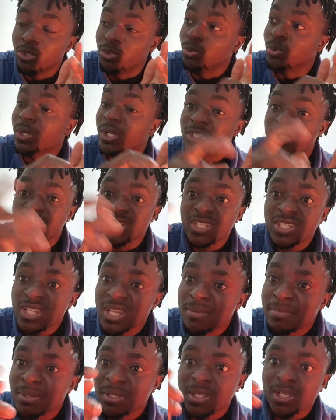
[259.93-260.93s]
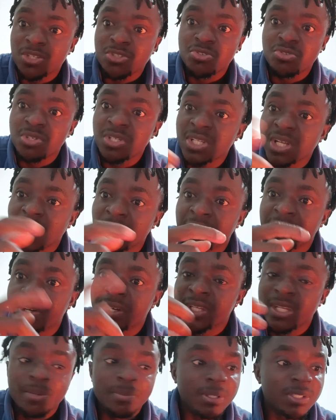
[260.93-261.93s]
You can see them in the street and
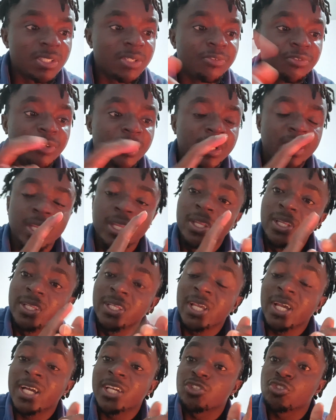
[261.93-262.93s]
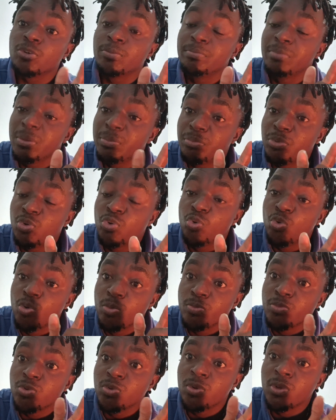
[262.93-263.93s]
greet them as a friend. There are some people
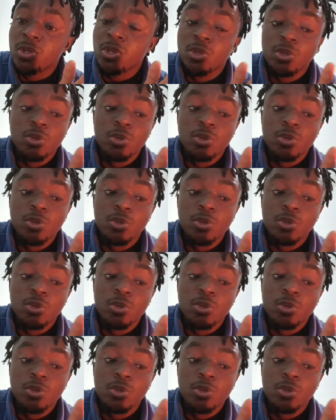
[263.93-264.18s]
whom